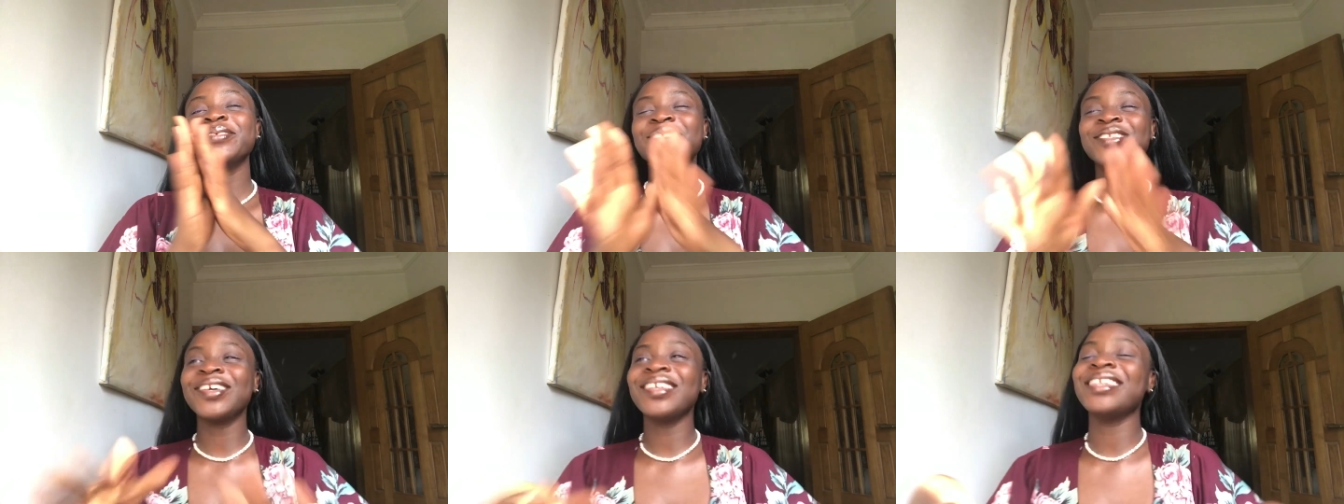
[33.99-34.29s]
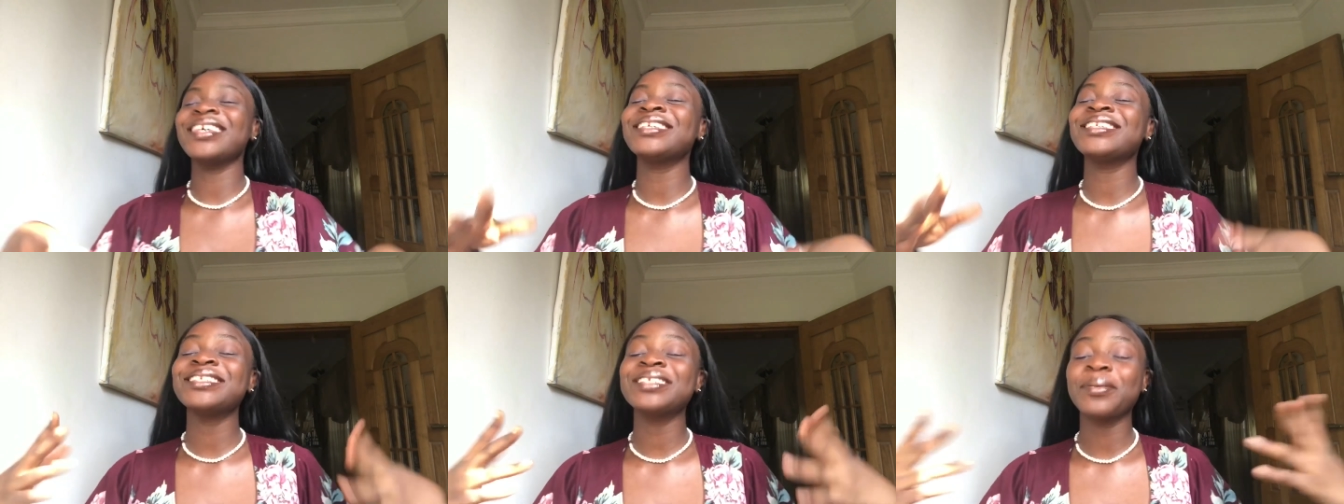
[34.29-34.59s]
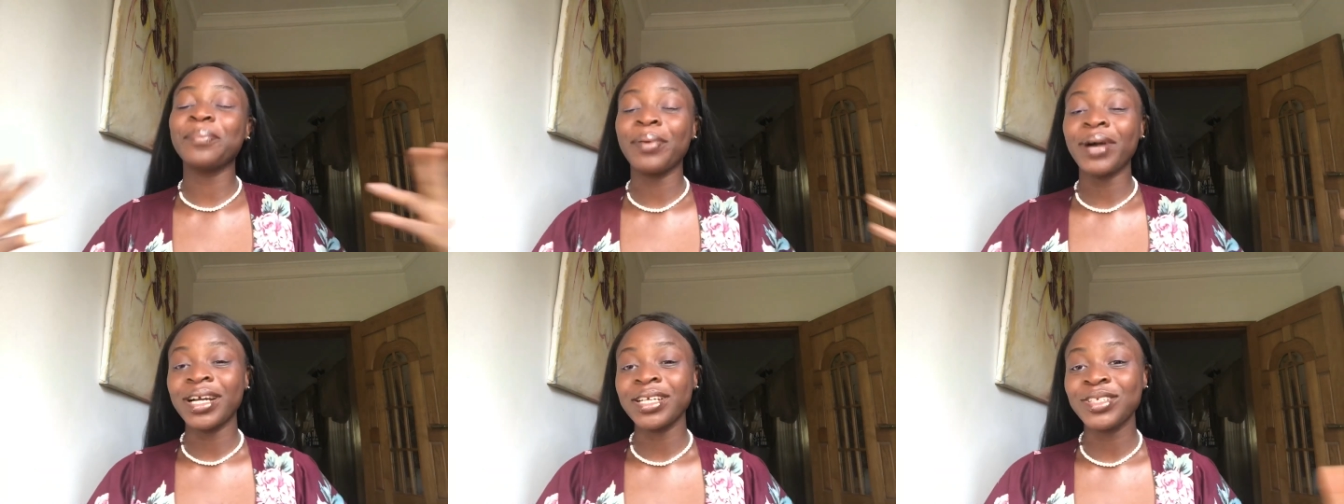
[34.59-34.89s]
So this is the
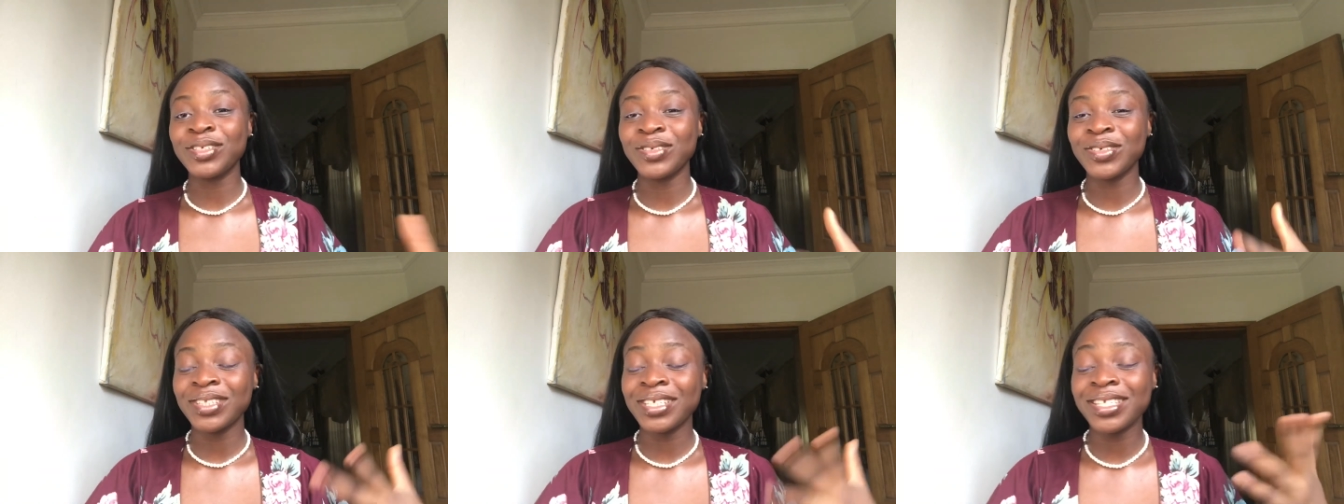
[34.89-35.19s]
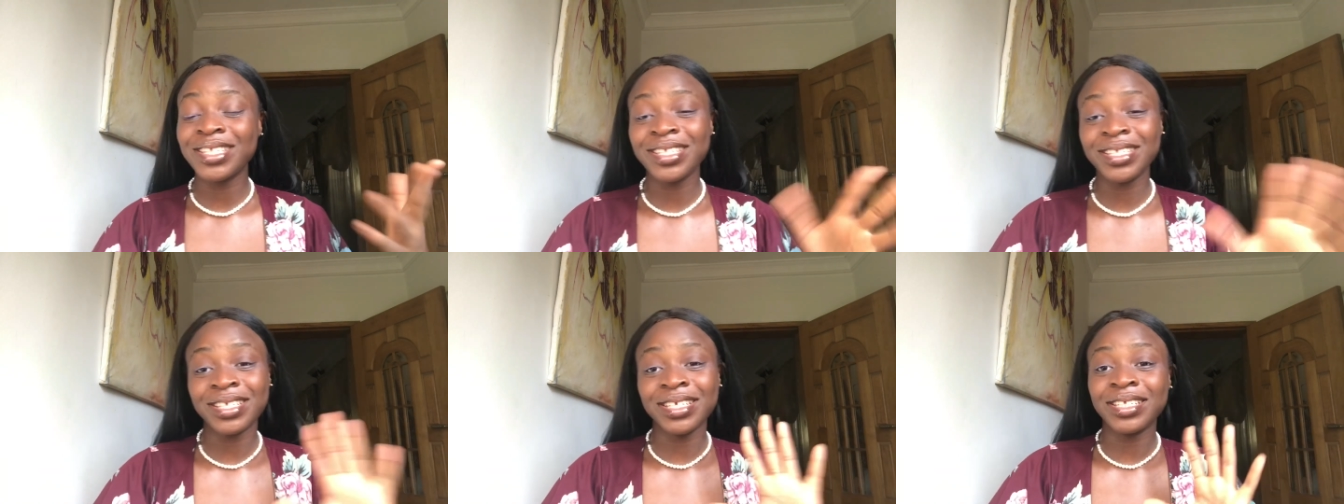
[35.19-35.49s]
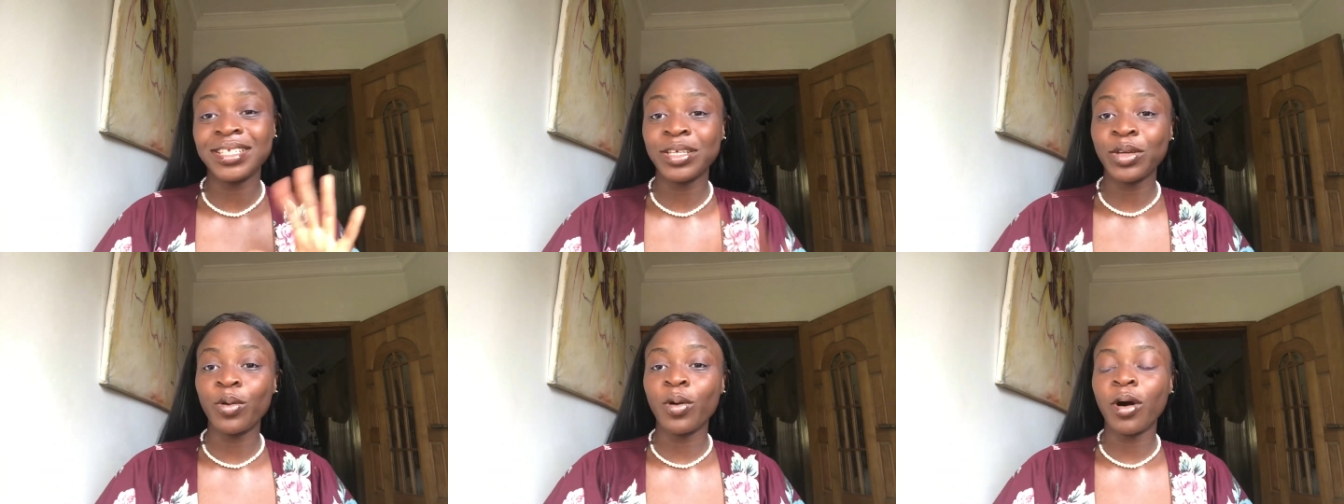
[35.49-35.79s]
part 2. This is the
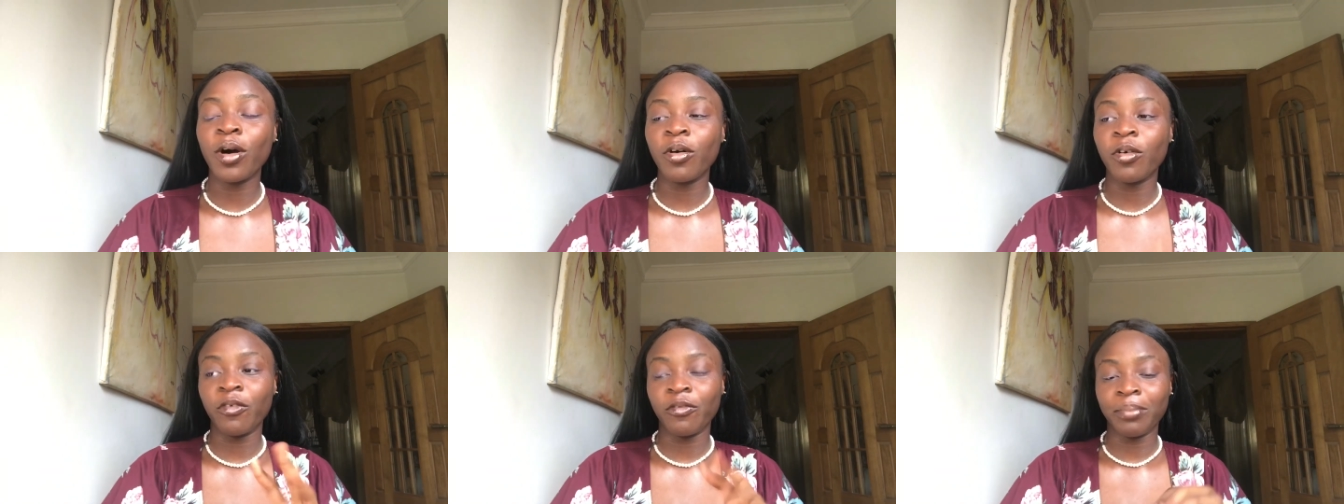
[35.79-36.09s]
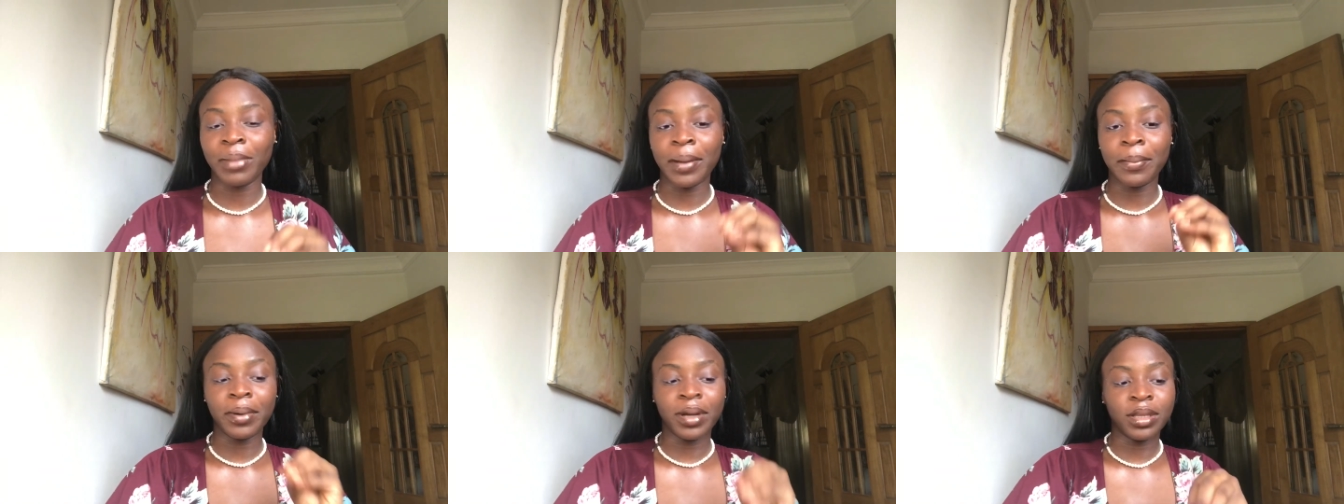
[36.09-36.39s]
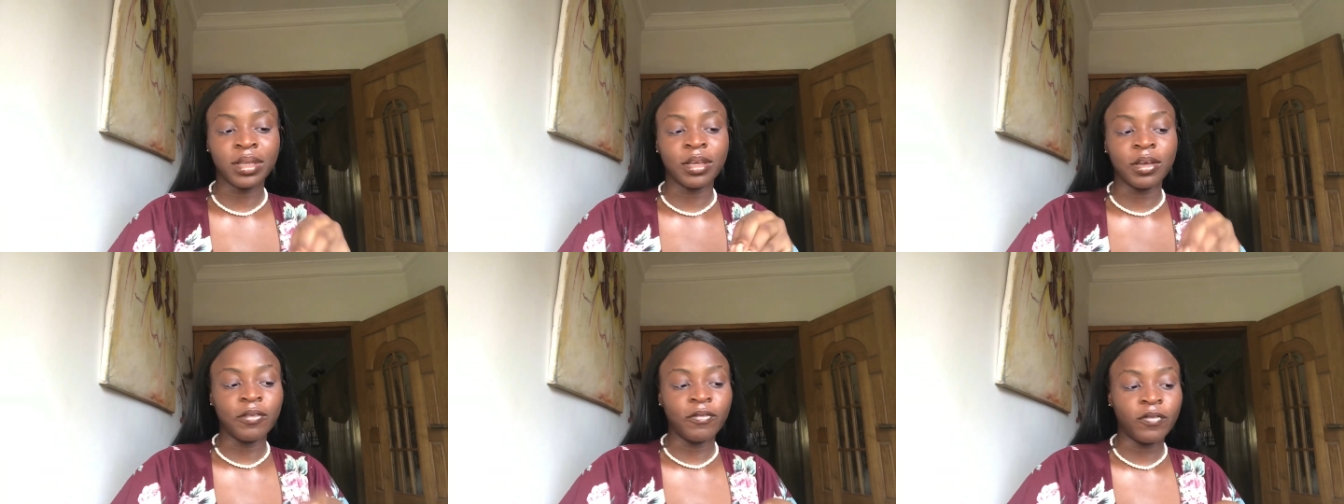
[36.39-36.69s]
sequel of my
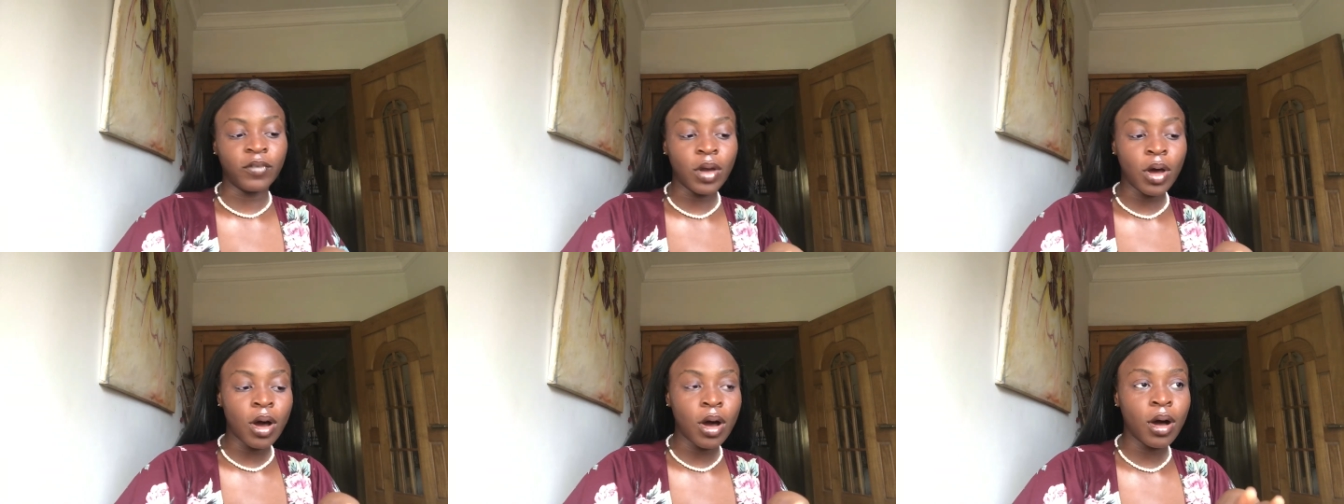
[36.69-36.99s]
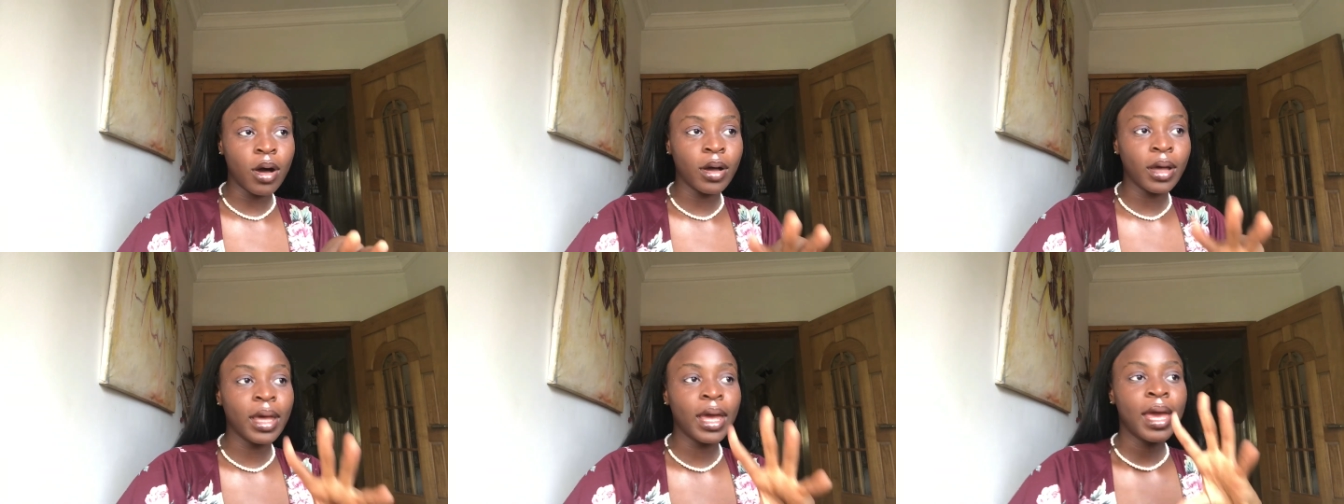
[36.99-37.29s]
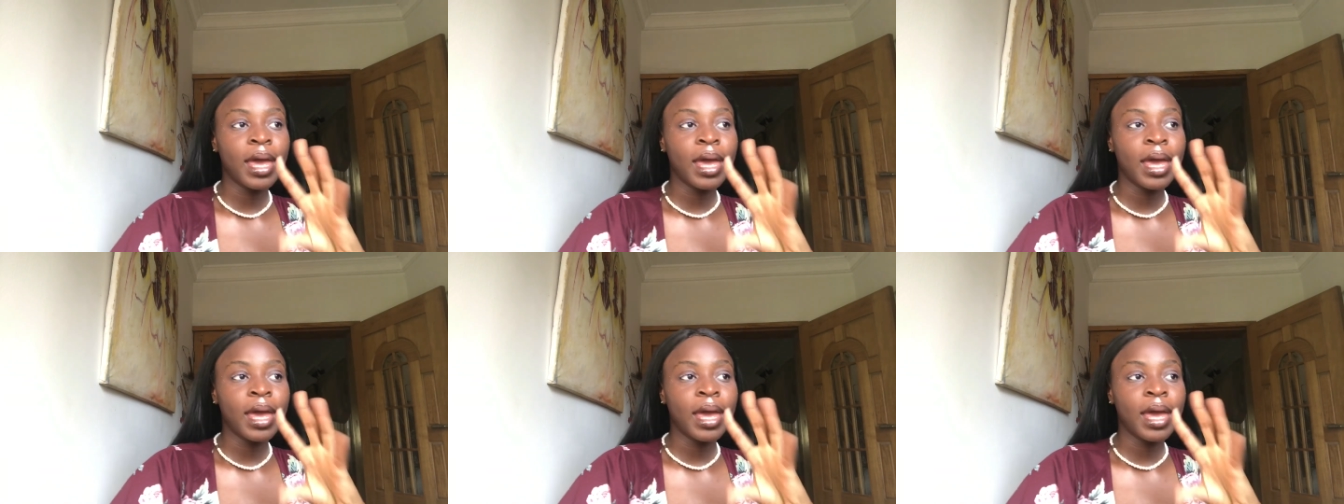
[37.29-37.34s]
birthday vlog.